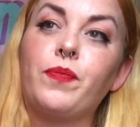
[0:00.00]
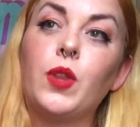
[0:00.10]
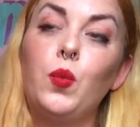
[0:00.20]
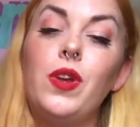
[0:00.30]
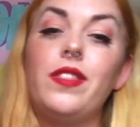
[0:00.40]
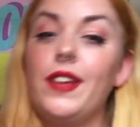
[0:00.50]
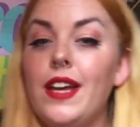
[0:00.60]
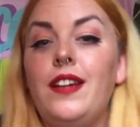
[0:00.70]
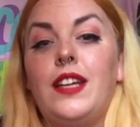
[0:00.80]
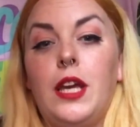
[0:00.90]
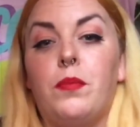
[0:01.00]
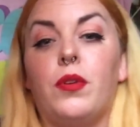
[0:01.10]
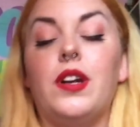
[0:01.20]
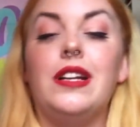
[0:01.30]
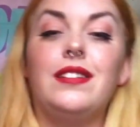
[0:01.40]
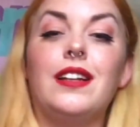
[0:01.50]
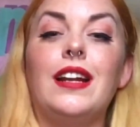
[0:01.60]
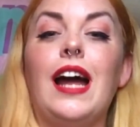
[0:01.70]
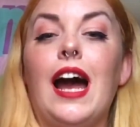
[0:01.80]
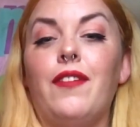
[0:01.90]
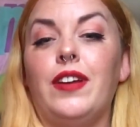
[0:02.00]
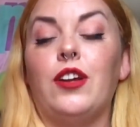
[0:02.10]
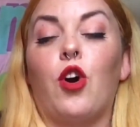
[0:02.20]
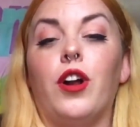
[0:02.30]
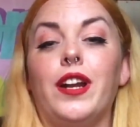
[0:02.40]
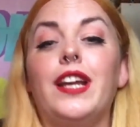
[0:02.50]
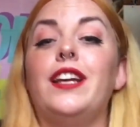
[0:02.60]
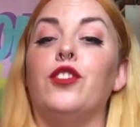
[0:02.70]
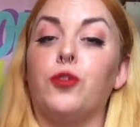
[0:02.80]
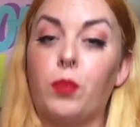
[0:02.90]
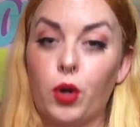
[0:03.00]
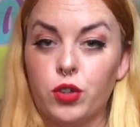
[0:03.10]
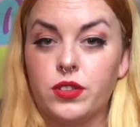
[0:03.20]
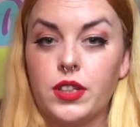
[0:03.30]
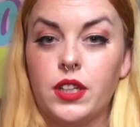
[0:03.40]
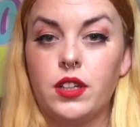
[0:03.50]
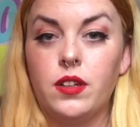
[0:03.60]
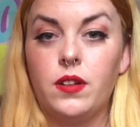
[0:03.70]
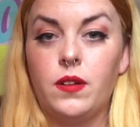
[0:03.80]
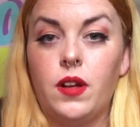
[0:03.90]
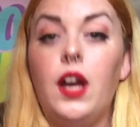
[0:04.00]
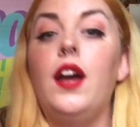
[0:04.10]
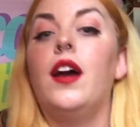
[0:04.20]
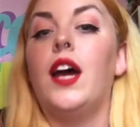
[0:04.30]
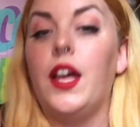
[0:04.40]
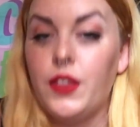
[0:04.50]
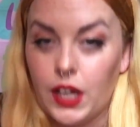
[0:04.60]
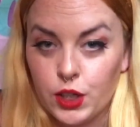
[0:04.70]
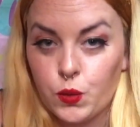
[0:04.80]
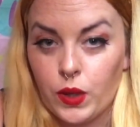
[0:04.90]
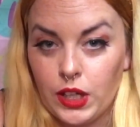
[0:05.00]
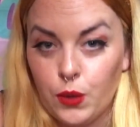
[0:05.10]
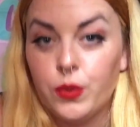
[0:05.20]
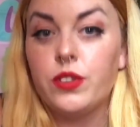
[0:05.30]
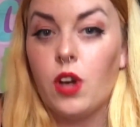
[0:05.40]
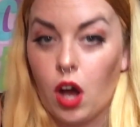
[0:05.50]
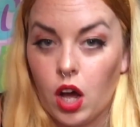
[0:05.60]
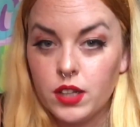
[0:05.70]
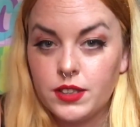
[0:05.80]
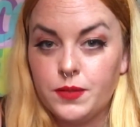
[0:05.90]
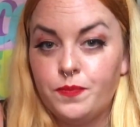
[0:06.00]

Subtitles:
with the innkeeper, and he didn't have it on his person. And that's why he was caught,